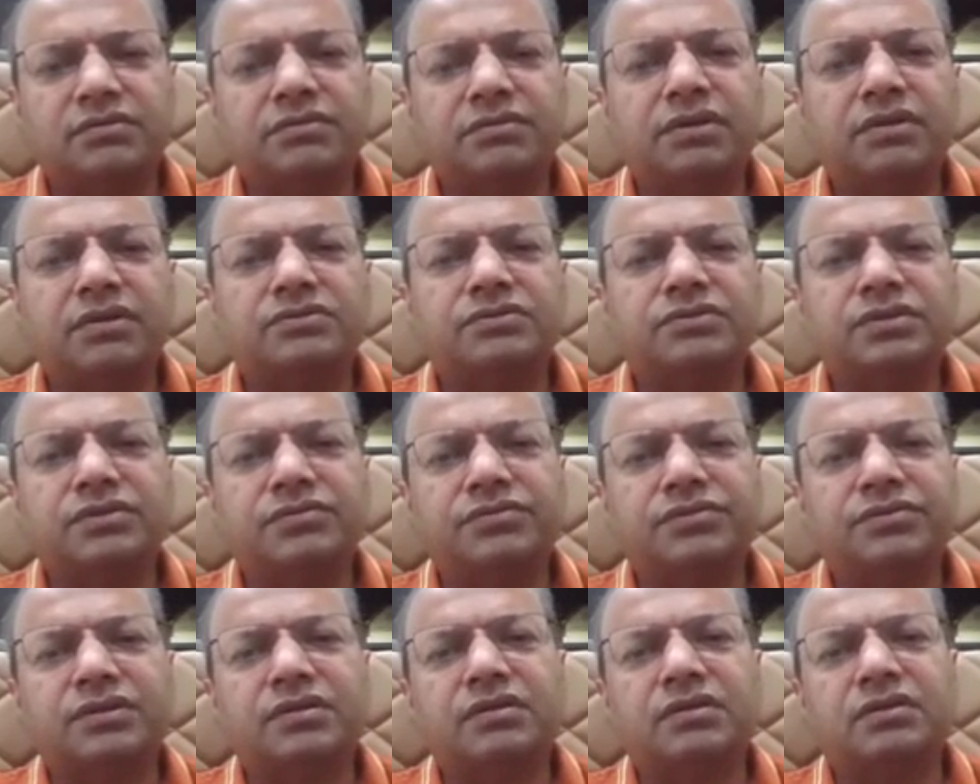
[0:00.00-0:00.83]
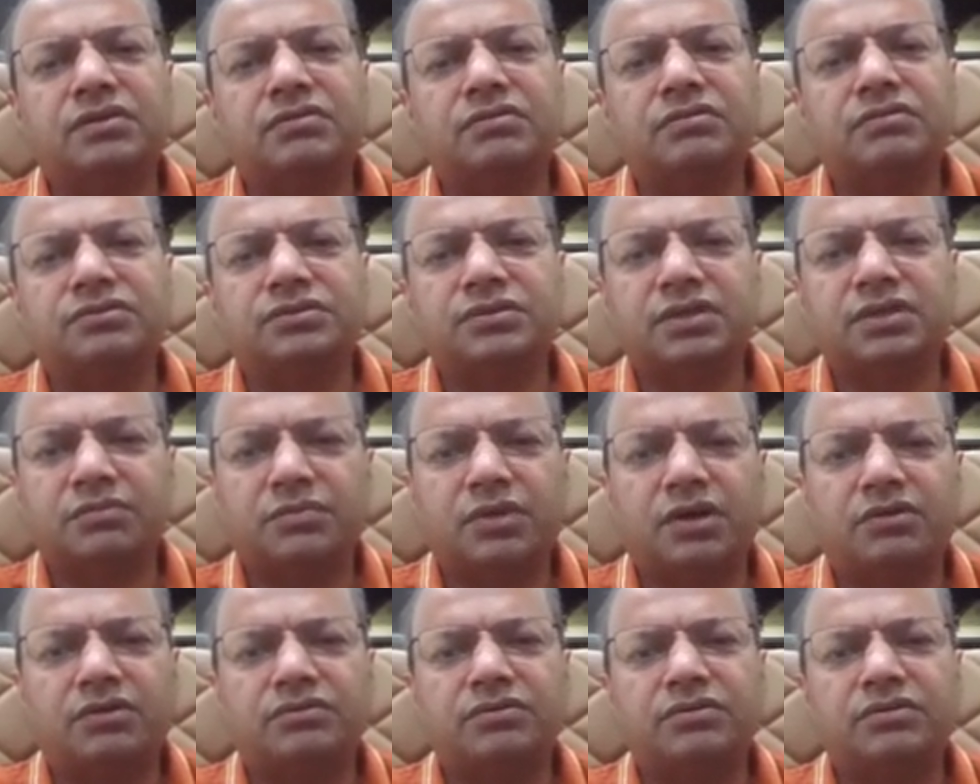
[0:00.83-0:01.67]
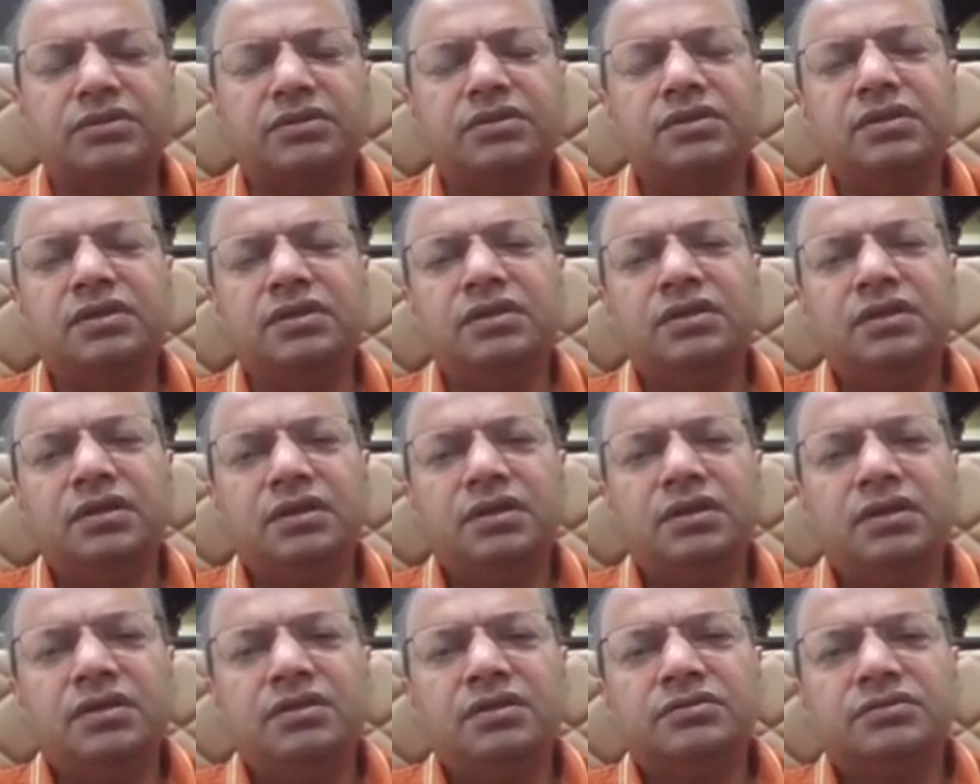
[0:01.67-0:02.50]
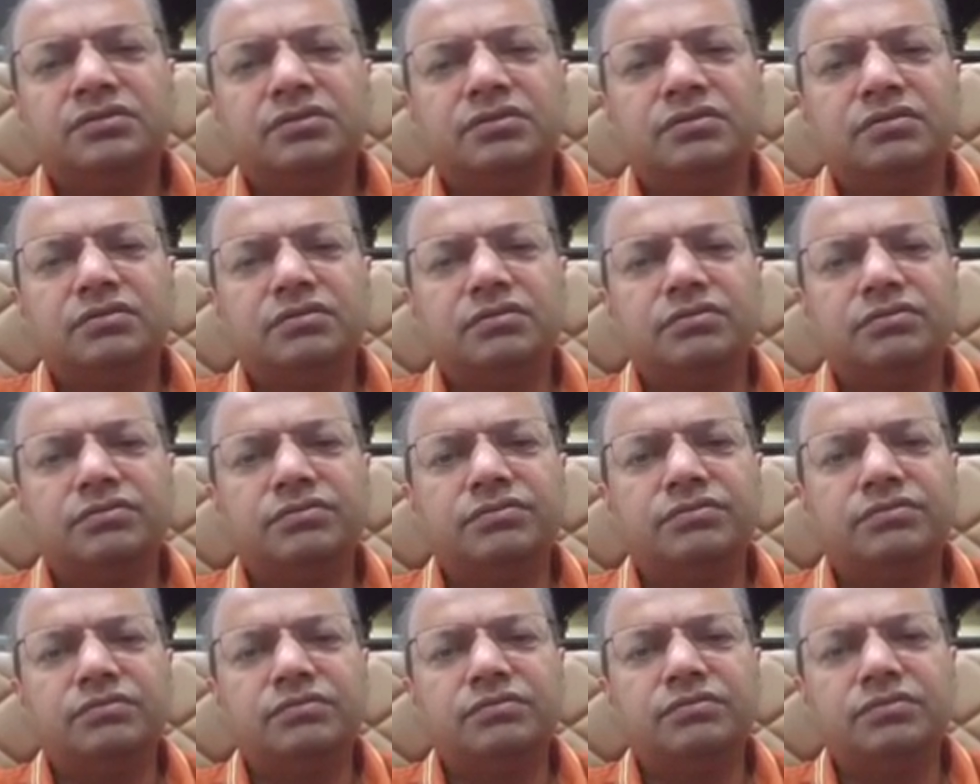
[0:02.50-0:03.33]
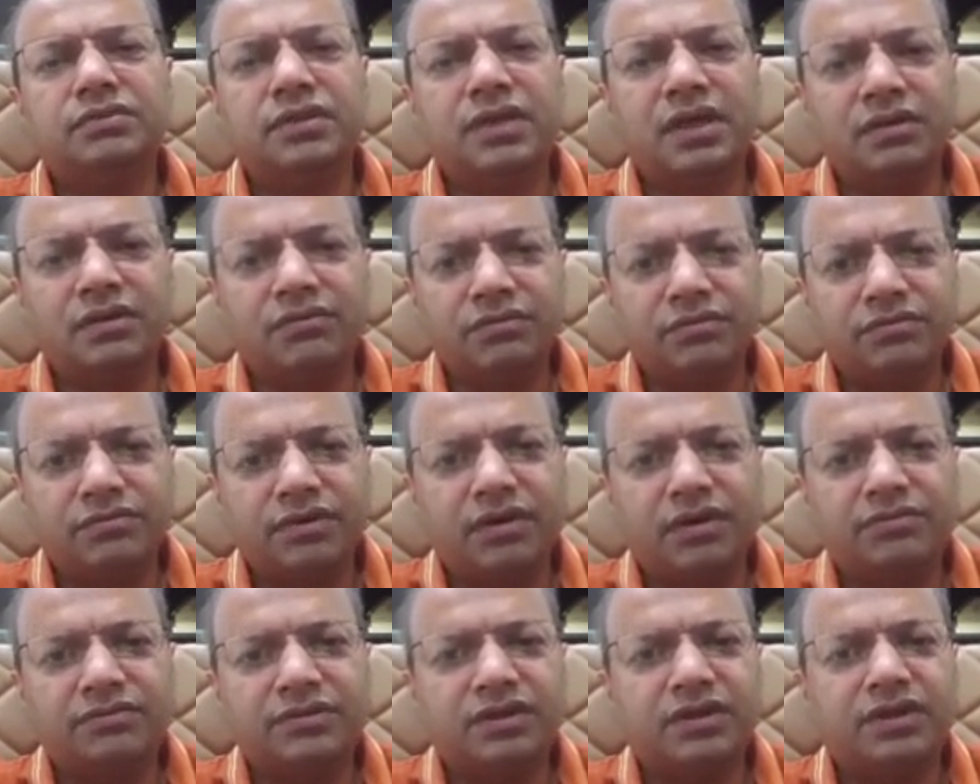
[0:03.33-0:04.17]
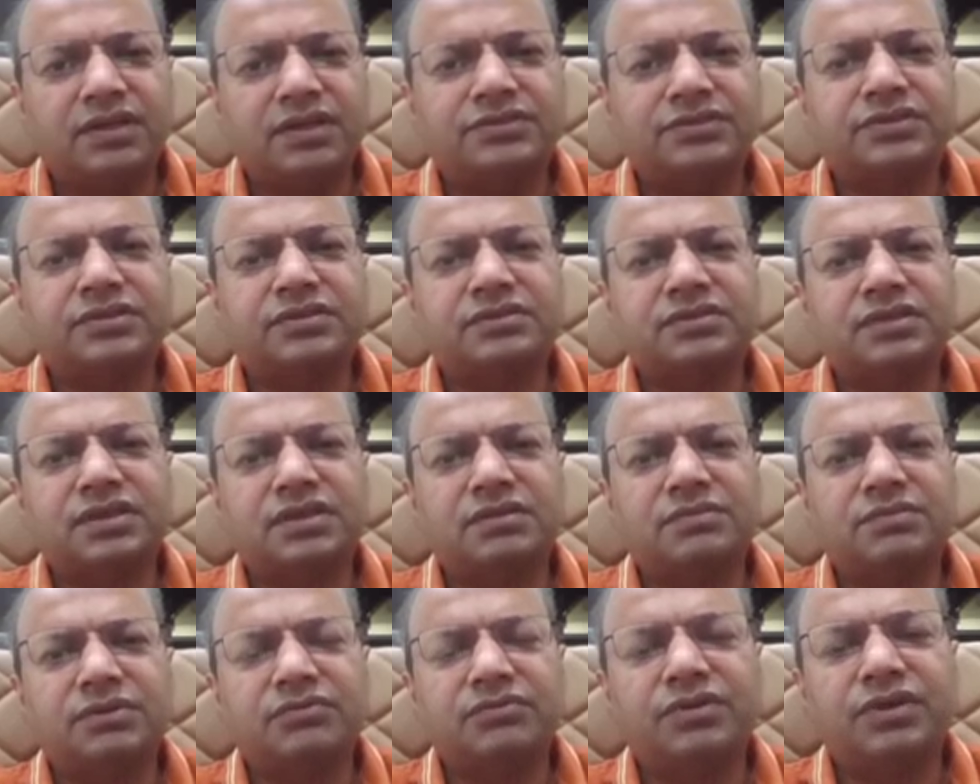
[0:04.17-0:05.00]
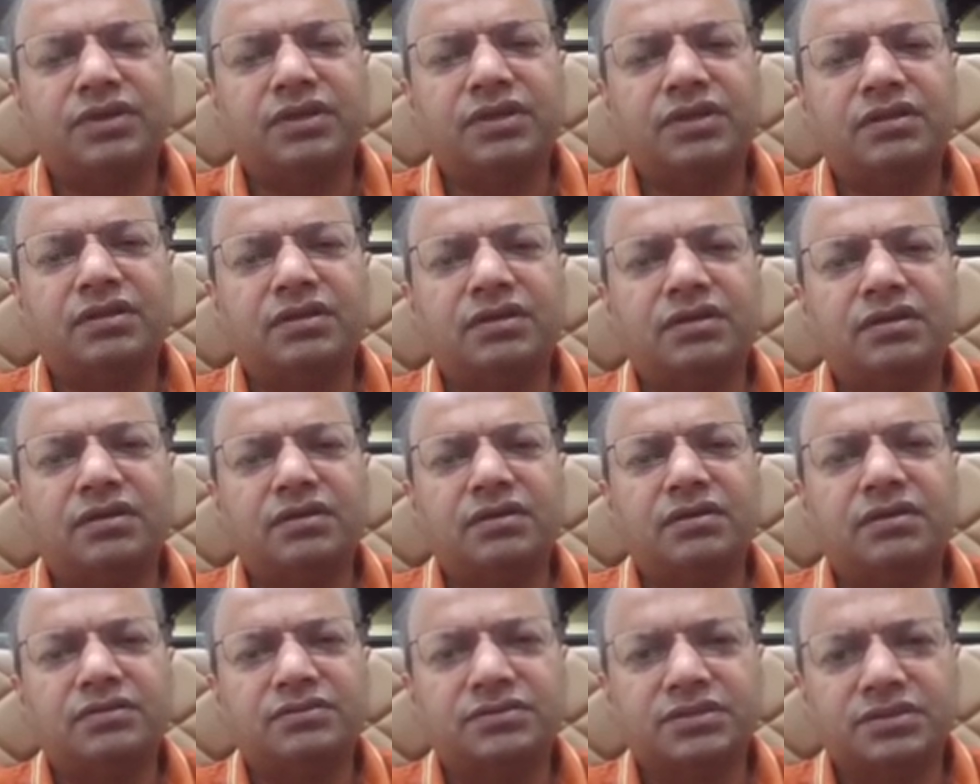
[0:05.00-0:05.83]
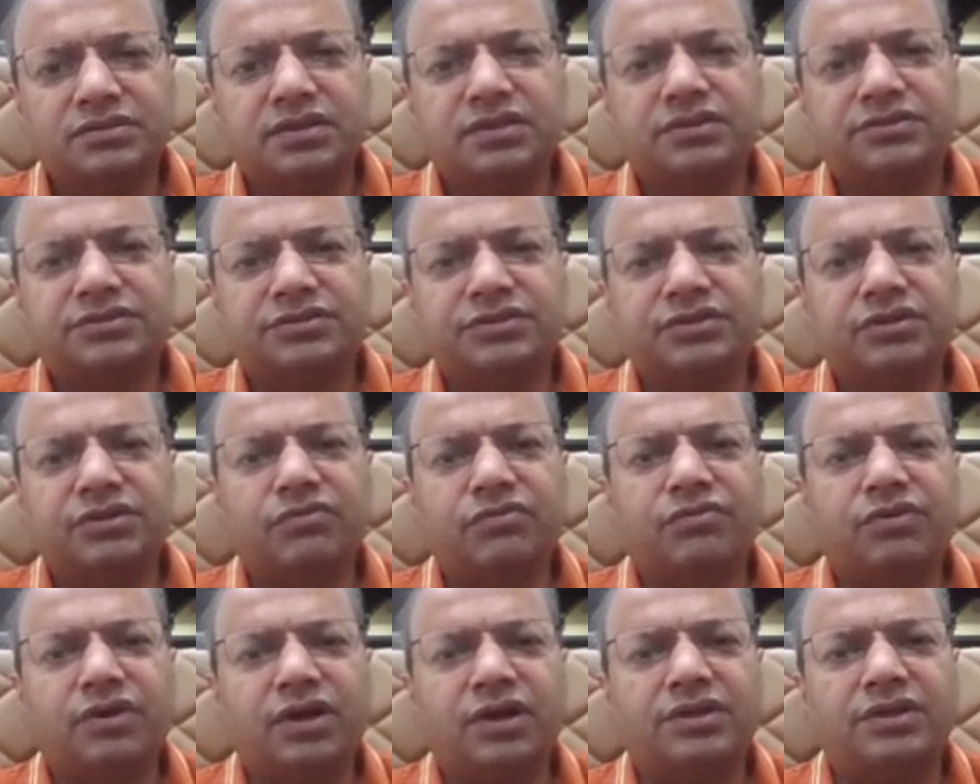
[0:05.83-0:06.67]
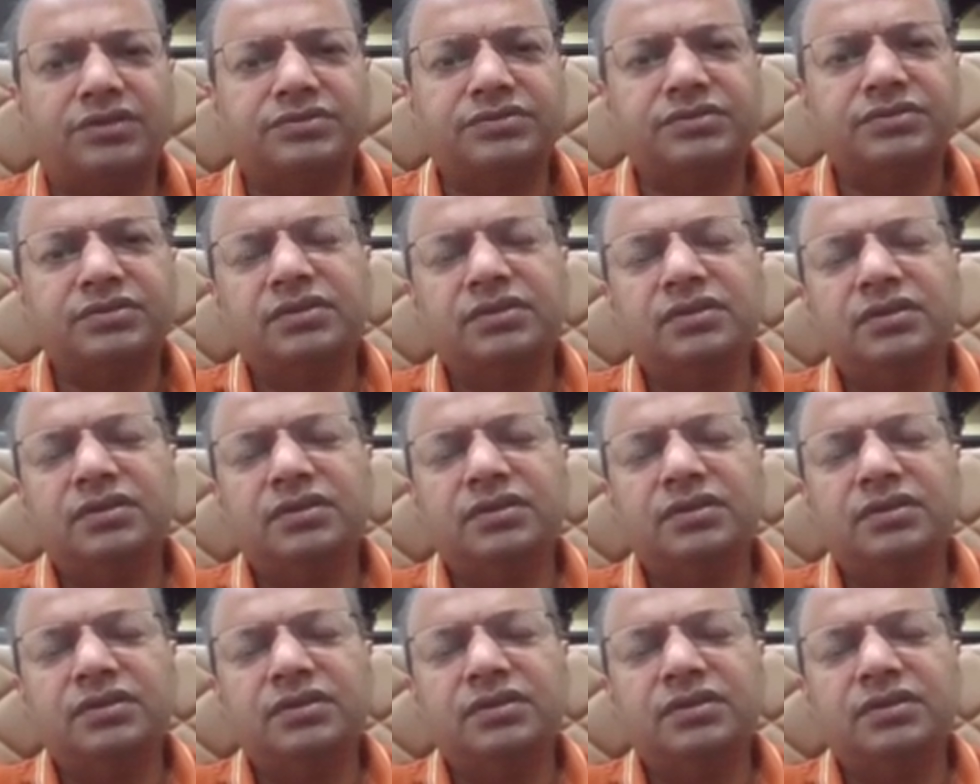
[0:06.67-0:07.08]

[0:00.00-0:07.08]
looks difficult to surmount. So then, after discussing between essentially three of us,